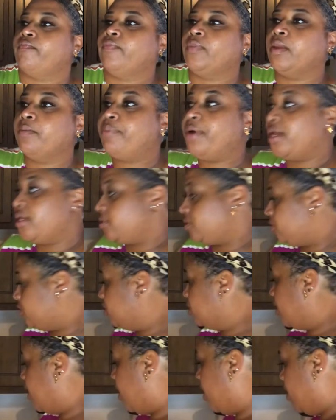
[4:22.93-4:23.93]
But
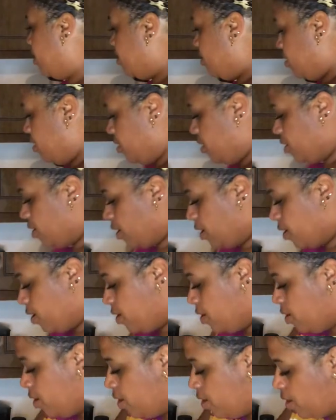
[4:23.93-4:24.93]
today
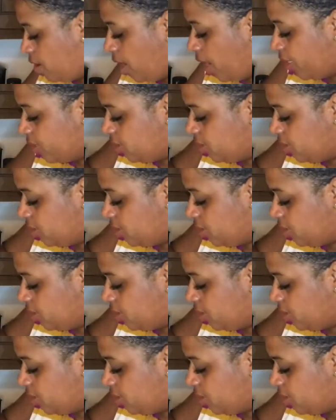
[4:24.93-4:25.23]
I